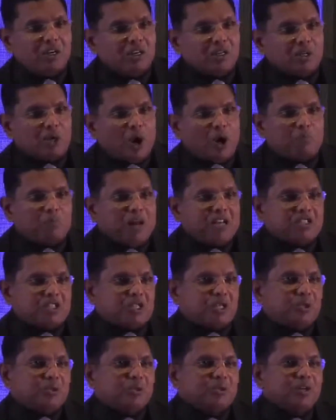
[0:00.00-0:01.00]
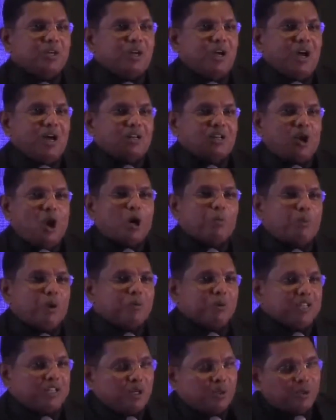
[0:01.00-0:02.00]
God bless you. And God be
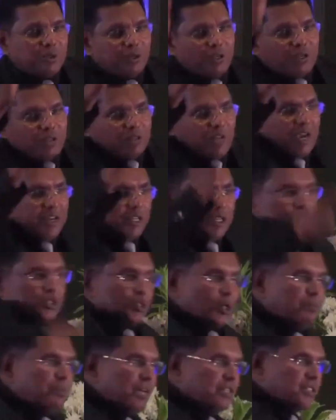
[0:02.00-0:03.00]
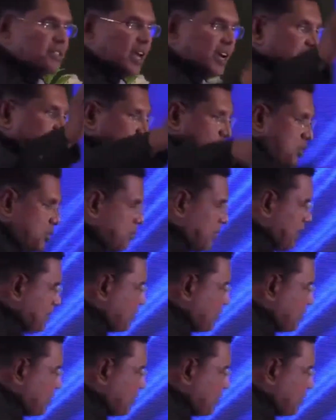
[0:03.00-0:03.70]
with you. Thank you so much. Thank you so much.